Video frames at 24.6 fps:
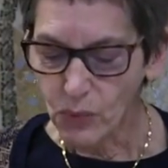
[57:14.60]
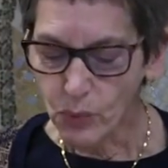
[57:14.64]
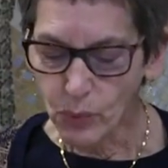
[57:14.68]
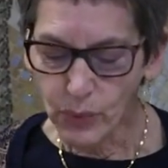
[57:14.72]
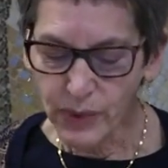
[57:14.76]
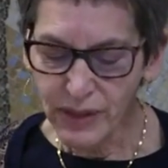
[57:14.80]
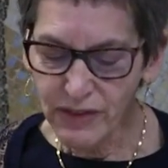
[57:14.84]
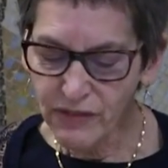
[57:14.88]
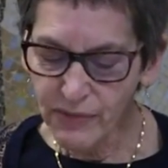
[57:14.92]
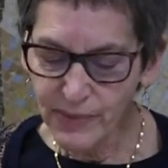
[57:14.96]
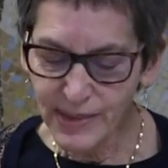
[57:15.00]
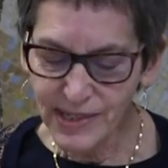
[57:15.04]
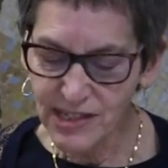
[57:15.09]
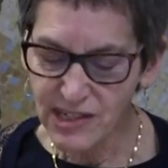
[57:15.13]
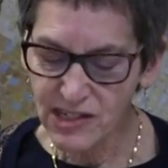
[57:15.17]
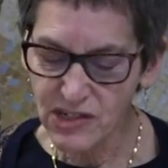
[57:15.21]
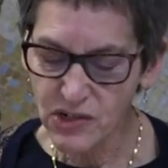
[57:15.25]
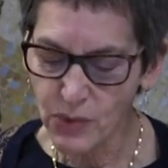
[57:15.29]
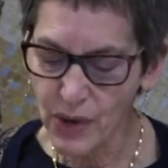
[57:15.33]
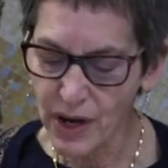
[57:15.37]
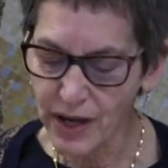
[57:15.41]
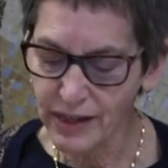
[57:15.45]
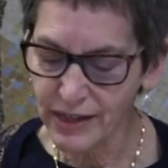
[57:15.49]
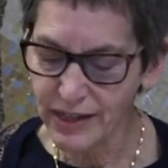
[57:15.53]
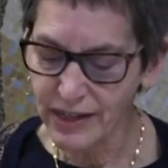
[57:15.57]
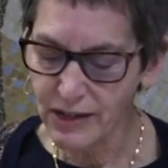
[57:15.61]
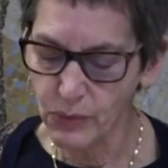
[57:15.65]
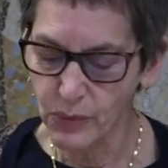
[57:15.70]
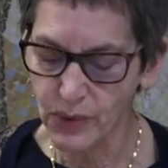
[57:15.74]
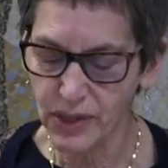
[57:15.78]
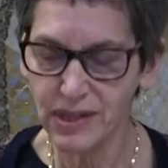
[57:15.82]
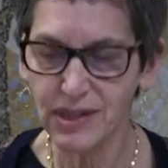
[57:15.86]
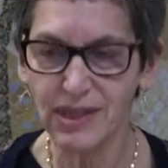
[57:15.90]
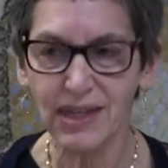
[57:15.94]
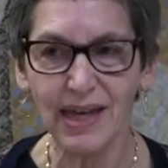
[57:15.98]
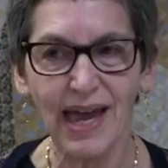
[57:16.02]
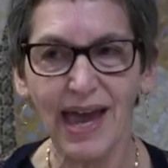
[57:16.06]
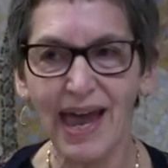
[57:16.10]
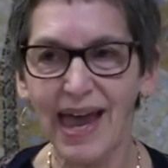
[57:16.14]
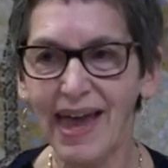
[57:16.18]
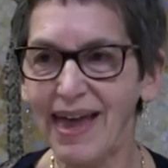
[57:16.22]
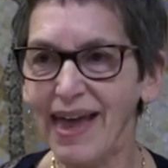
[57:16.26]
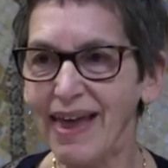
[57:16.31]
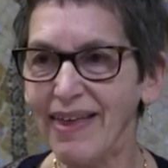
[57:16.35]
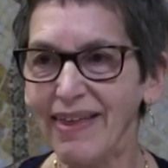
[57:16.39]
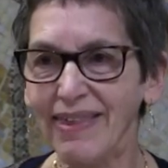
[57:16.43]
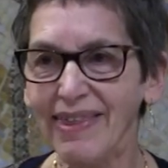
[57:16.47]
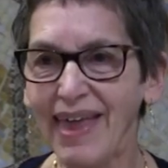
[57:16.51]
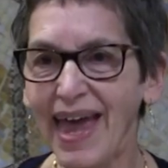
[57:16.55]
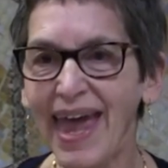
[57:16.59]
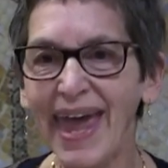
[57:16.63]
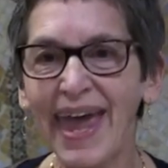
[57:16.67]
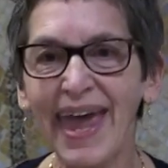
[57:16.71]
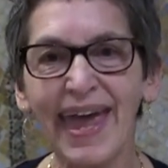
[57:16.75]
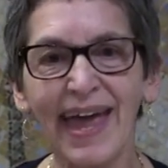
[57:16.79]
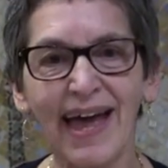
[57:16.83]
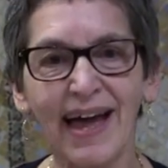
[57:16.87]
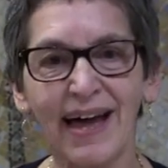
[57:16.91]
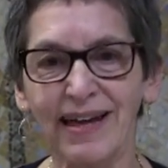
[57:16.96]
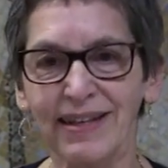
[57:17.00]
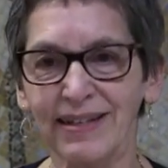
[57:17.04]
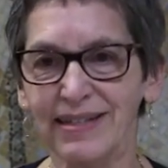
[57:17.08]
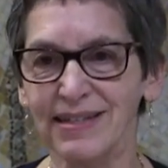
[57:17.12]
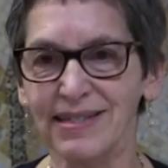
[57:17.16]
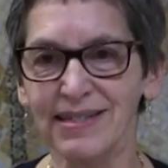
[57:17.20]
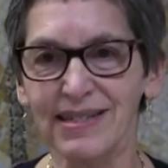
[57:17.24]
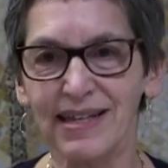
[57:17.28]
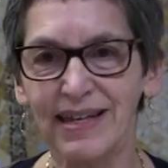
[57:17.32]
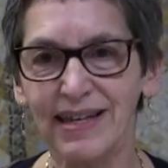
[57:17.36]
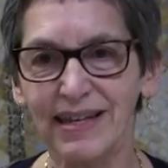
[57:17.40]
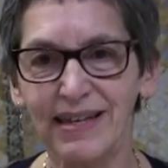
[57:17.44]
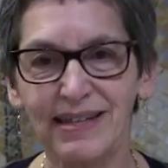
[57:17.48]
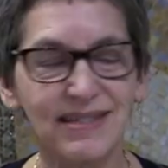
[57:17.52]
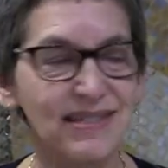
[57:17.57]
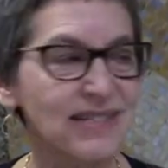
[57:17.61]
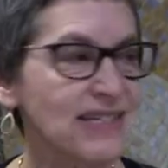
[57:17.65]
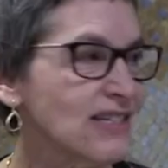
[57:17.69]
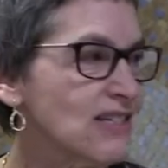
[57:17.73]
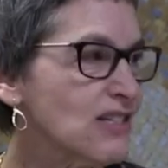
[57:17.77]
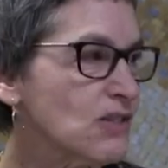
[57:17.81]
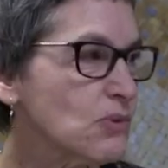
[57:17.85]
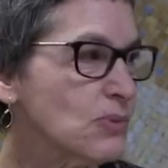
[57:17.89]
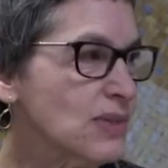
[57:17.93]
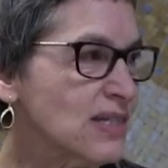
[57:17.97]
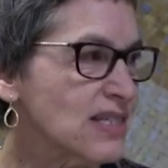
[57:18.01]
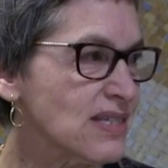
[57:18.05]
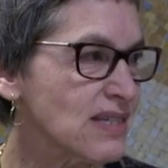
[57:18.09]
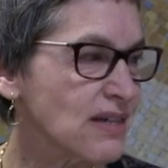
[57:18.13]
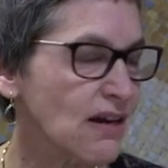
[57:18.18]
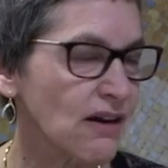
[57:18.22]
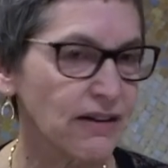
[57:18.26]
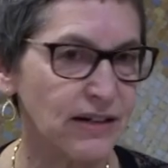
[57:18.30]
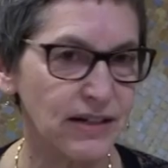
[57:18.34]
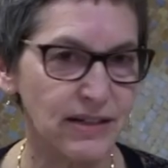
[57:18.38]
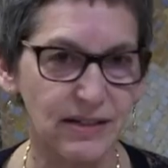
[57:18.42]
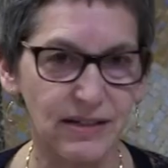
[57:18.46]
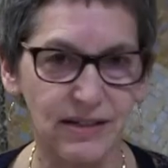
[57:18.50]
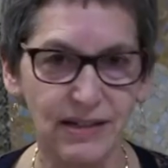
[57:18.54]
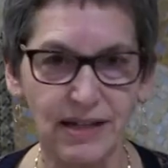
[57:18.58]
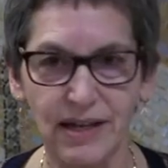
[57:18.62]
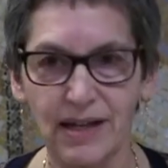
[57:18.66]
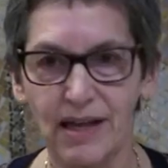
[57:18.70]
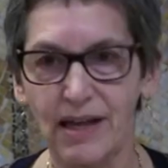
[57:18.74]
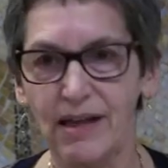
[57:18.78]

We've been struggling with hands since we started.